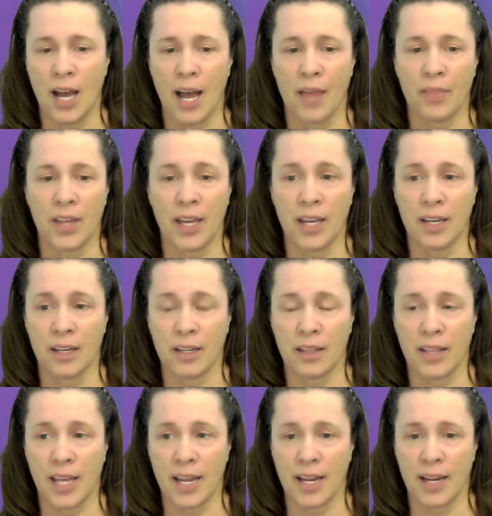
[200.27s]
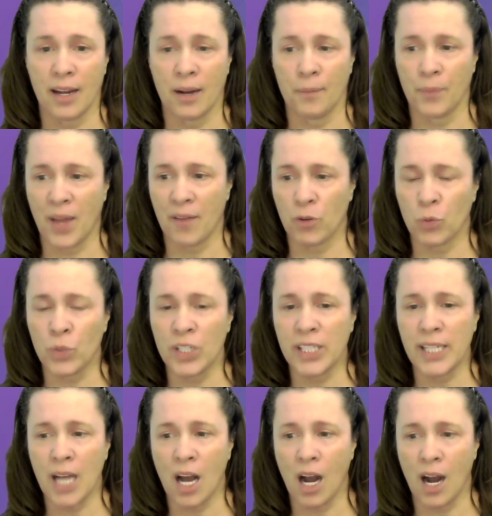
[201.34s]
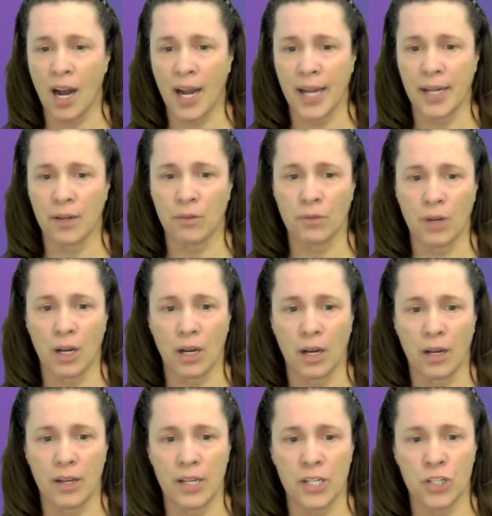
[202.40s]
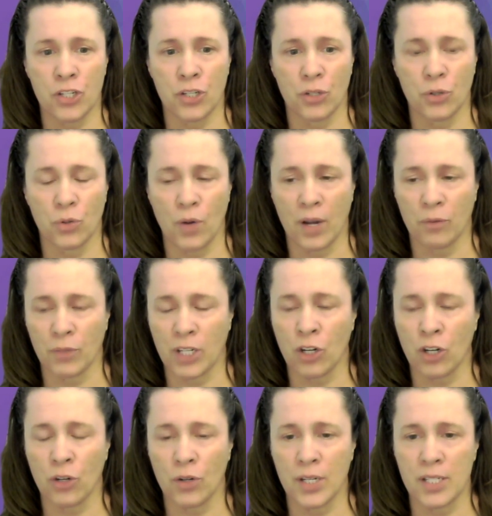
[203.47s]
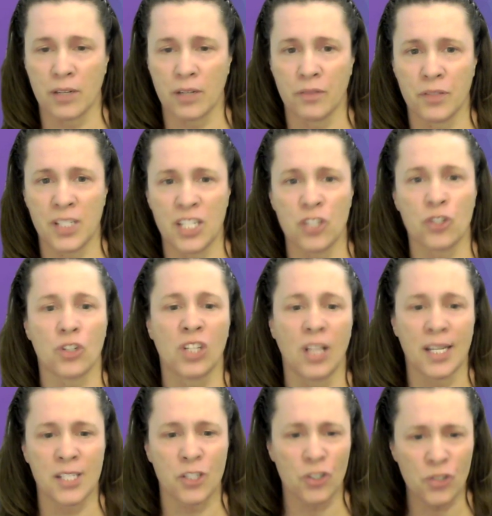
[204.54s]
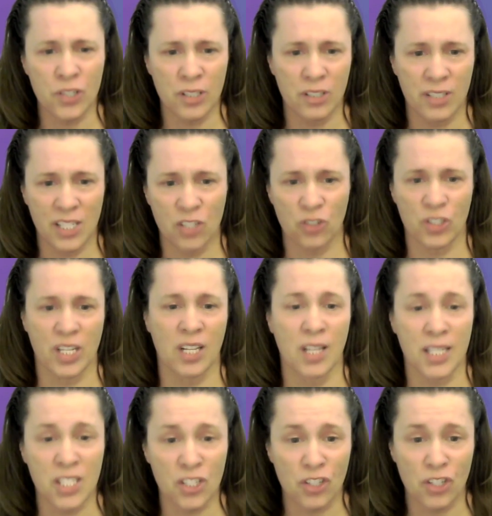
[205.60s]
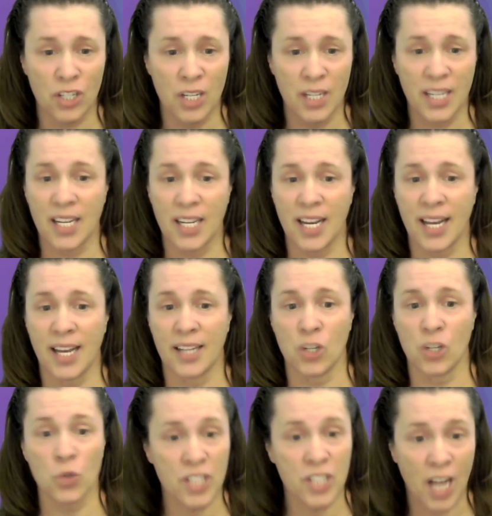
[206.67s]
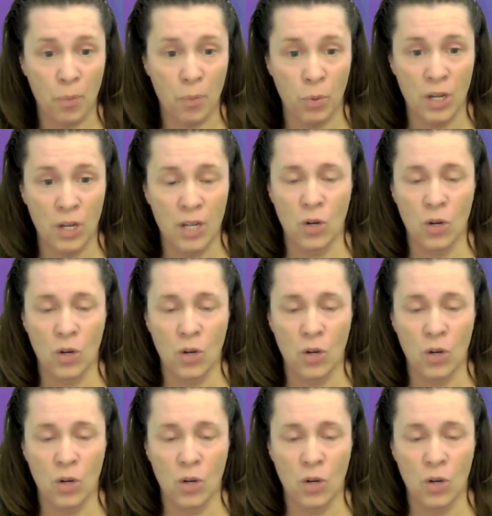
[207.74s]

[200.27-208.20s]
And then they have a really high issue and recurrence of seizure clusters, seizures that cluster and don't stop,